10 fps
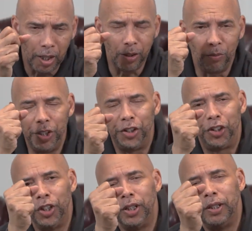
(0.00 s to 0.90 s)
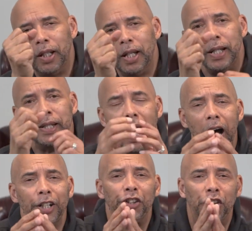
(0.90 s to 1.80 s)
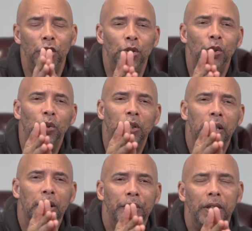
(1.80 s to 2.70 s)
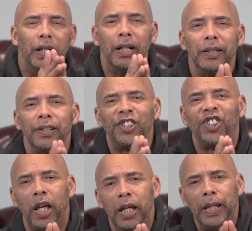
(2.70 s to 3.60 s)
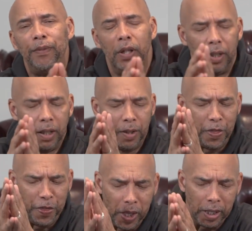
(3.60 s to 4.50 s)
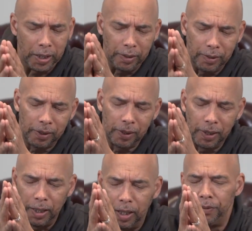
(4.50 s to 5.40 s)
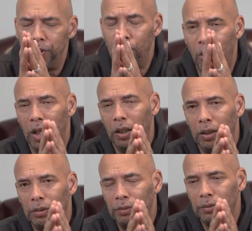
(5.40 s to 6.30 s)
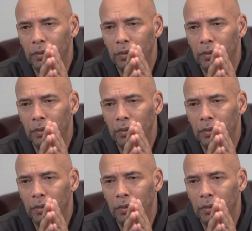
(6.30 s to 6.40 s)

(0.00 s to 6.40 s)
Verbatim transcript: And we should not choose the unsaved things of the world